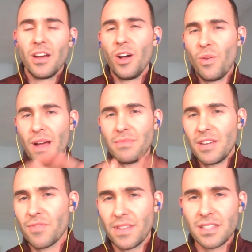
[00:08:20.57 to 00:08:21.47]
oh, I'm
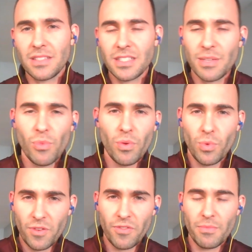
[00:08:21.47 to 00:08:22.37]
different. This system won't
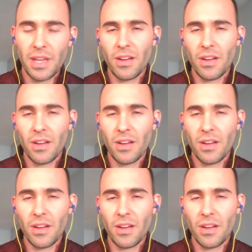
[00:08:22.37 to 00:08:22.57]
work for me.